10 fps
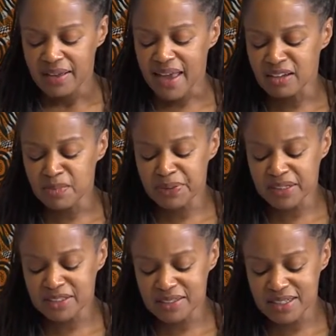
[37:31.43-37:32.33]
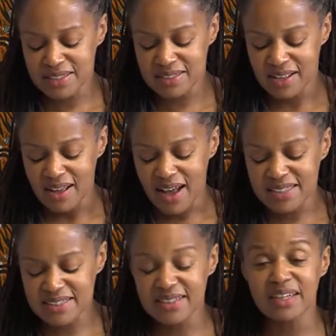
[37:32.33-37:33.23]
Can you picture this?
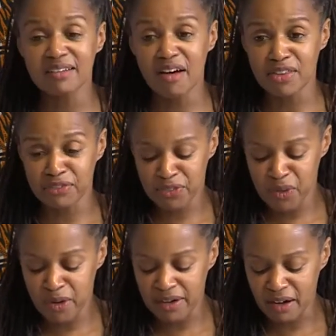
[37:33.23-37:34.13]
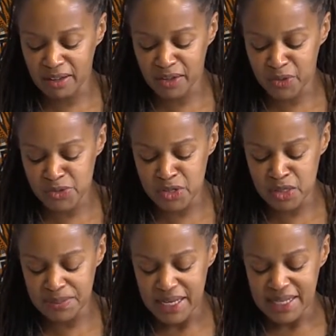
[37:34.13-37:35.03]
Us sitting on the floor in our little
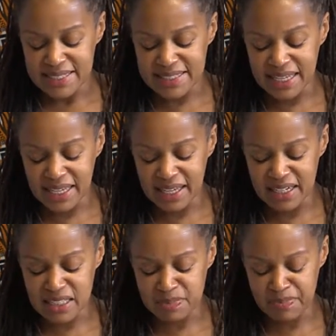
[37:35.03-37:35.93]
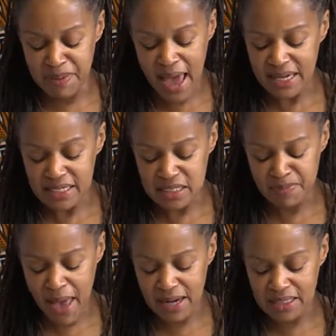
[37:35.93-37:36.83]
room, singing in
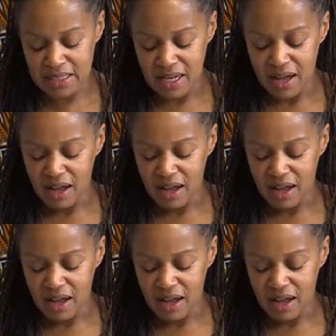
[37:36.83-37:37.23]
Spanish,